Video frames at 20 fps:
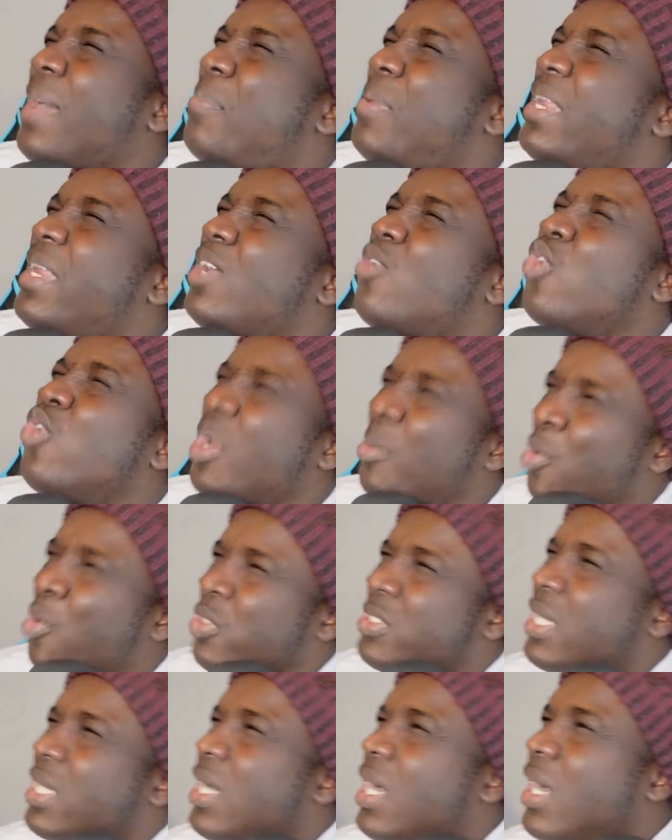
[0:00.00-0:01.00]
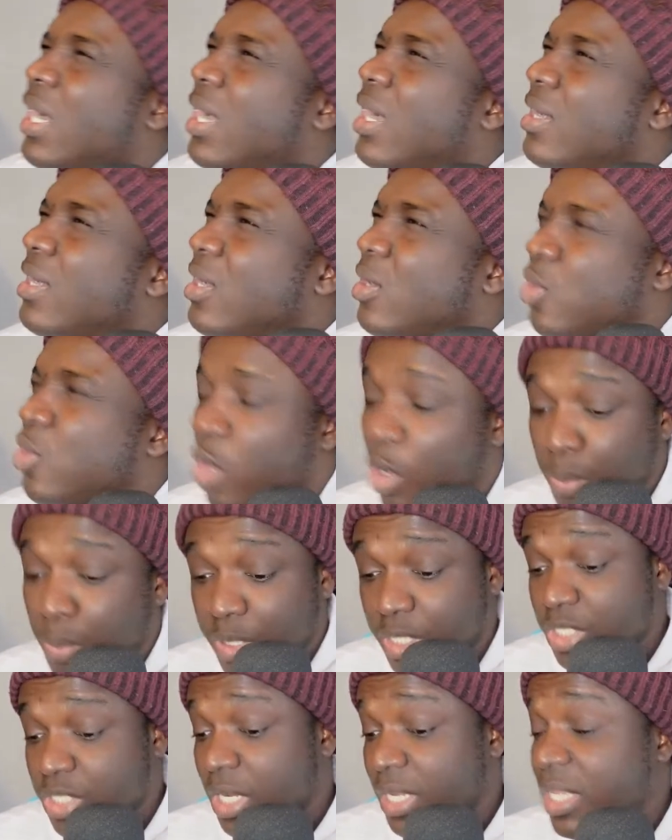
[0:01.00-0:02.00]
a good amount of
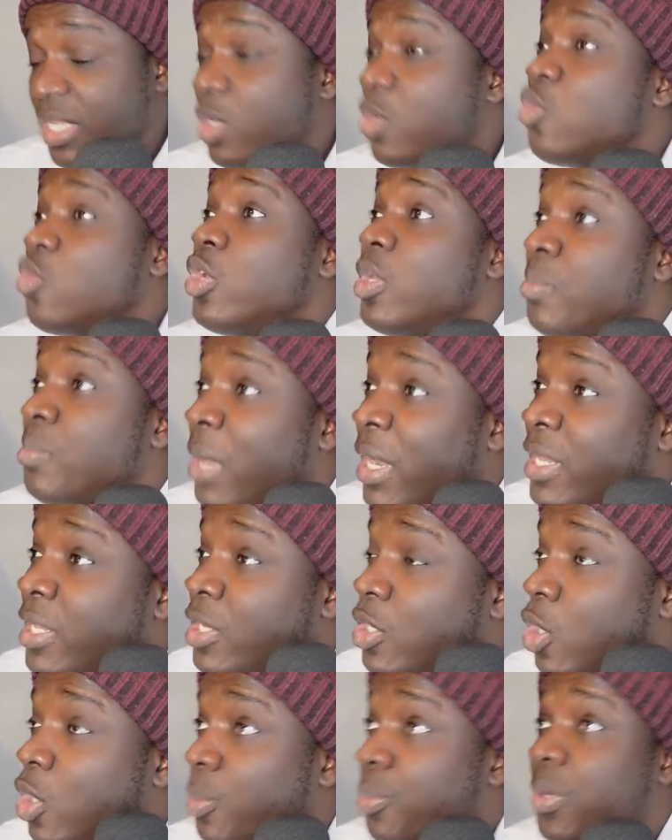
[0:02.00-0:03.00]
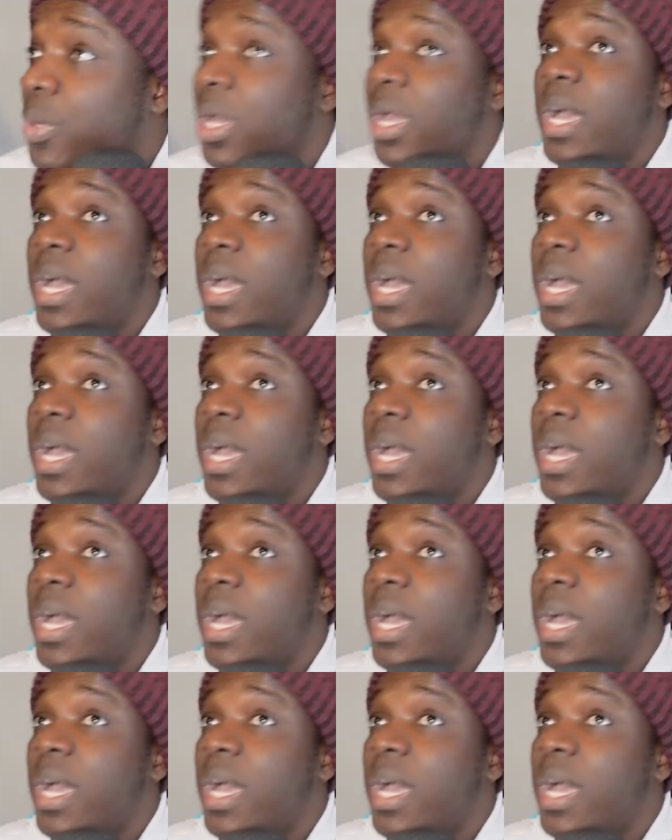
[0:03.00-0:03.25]
competition, included Manning Cup,